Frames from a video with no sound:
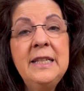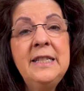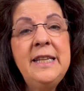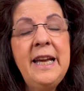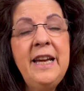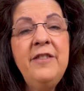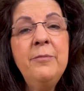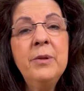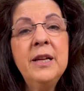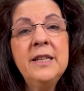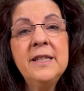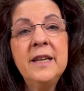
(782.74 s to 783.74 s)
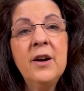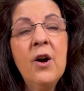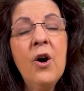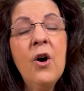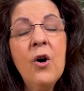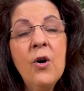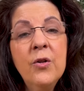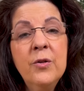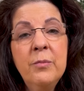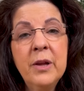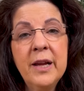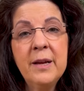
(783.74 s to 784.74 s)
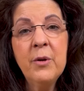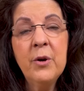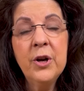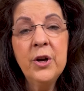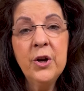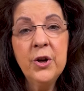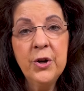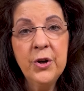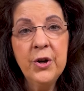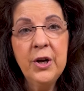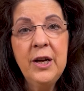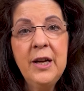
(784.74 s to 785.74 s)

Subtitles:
Dave placing all the blame on her.